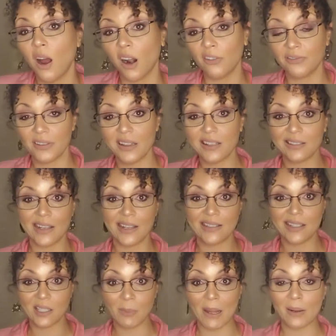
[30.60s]
are feeling like
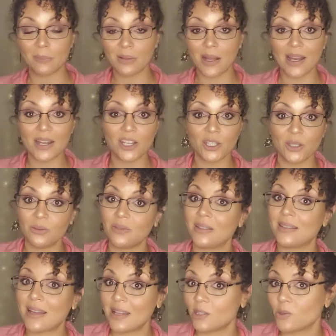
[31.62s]
these might apply to you,
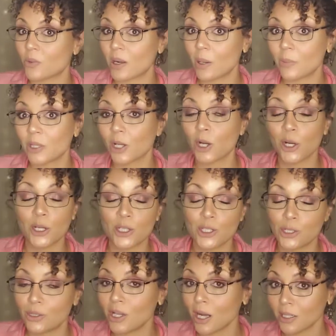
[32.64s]
then that's where I would encourage
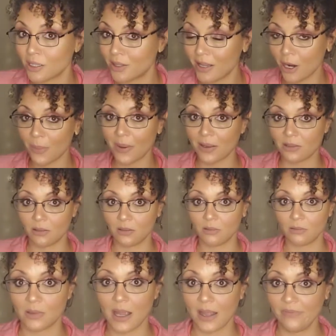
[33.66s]
you to talk to therapists,
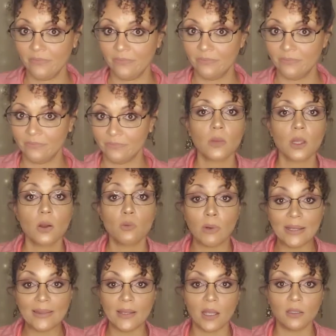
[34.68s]
okay?
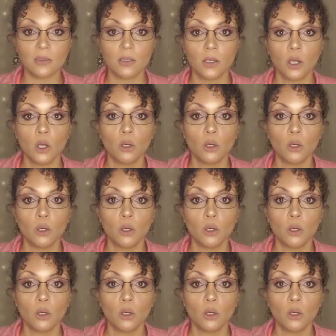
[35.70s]
Right then,